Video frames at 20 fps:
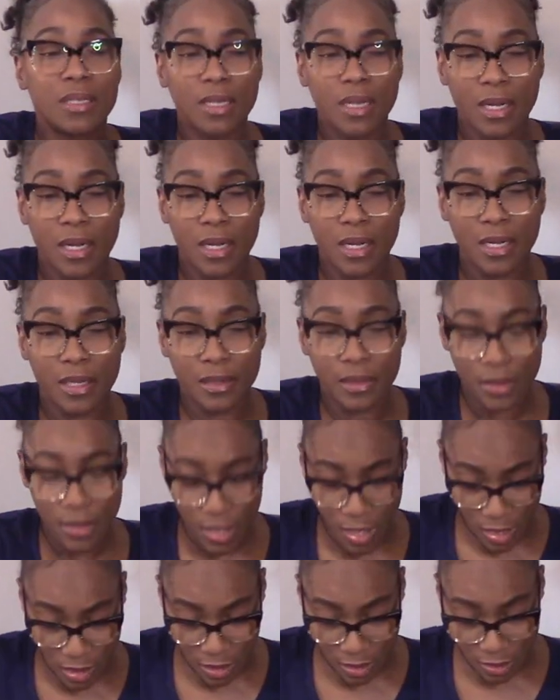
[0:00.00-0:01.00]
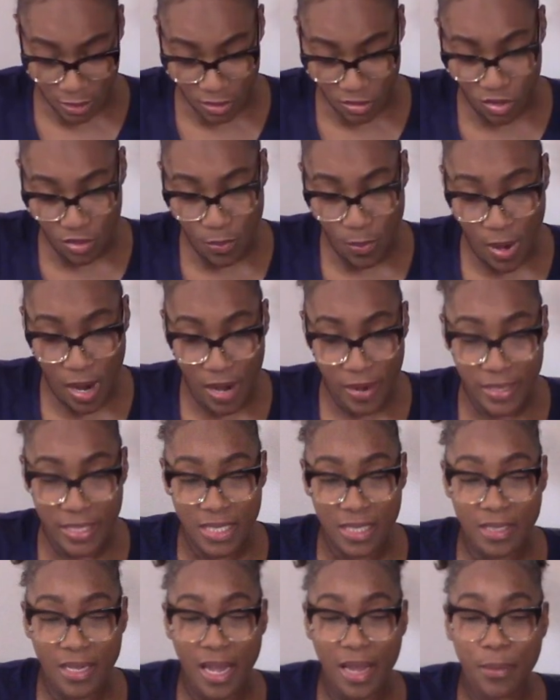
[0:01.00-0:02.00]
uh, Jamari's
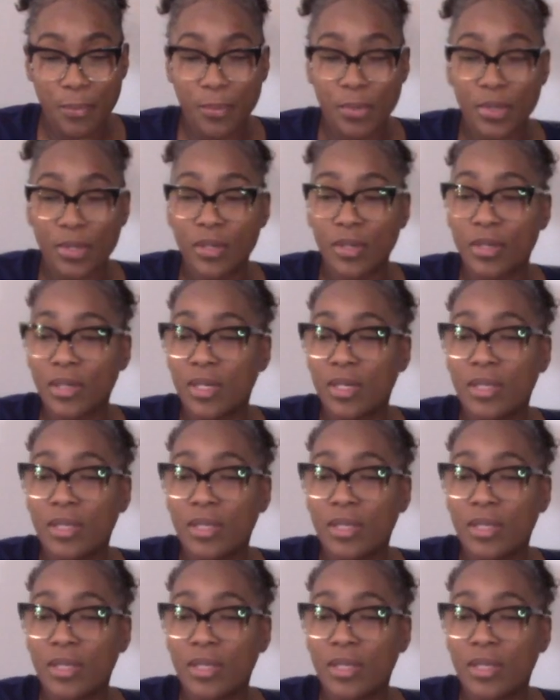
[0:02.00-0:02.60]
diaper,